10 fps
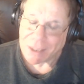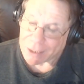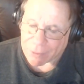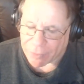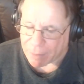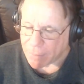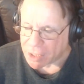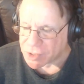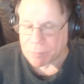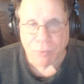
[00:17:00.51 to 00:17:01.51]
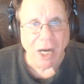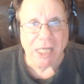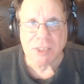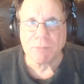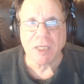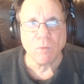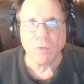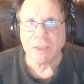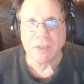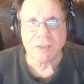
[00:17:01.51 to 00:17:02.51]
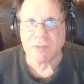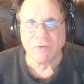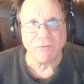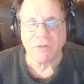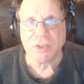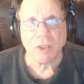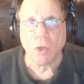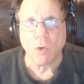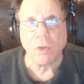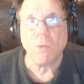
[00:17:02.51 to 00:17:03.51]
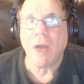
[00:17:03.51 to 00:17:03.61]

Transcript: They may surprise me and win this division going away.